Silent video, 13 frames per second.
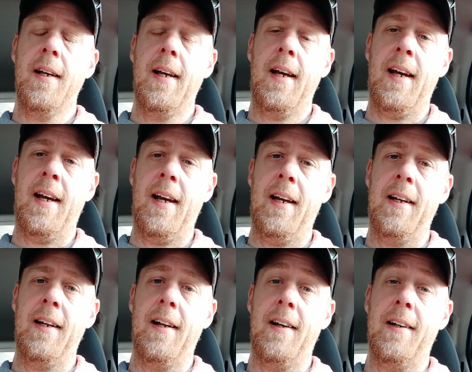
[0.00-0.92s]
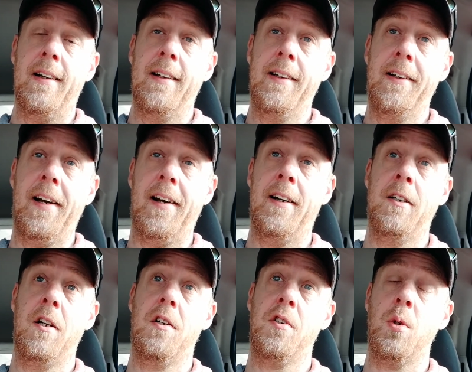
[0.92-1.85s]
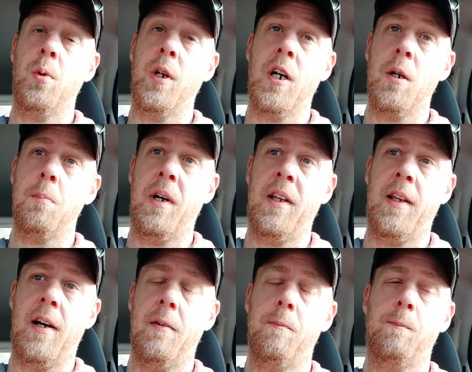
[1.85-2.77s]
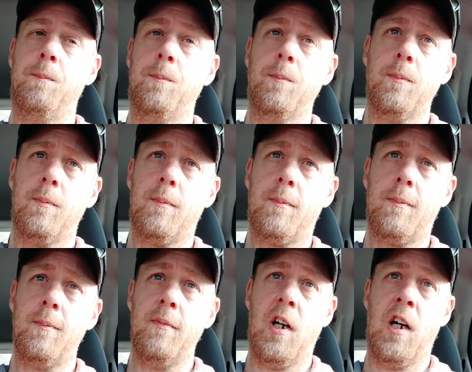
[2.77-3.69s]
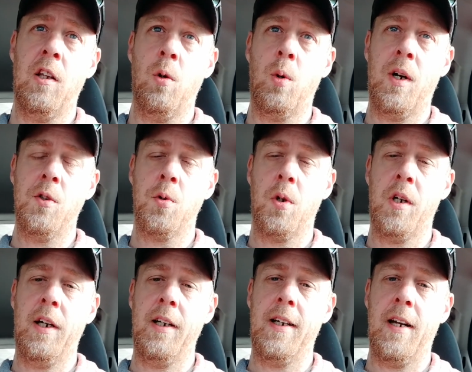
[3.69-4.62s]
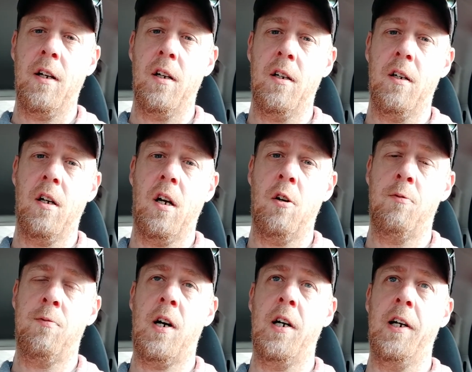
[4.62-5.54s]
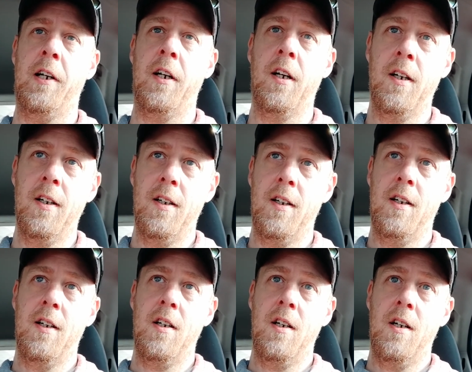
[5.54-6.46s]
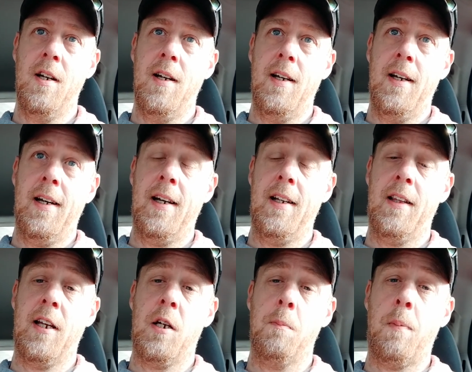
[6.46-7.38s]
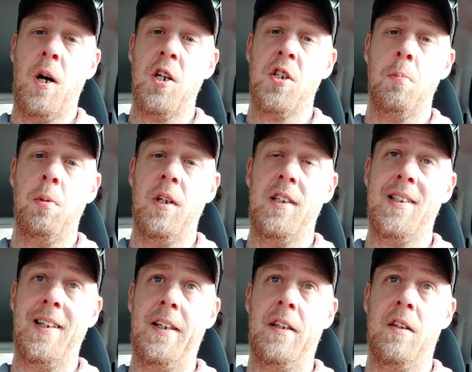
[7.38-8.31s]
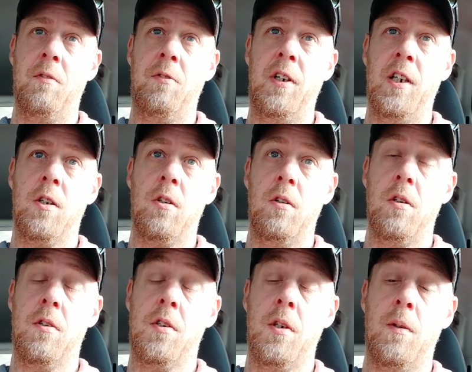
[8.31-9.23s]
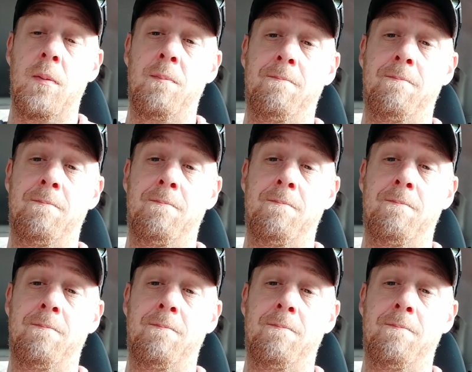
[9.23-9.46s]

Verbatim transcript: And uh, yeah, so we got to pay that. Otherwise, we're going to get a, a fine and they could possibly take the vehicle. So.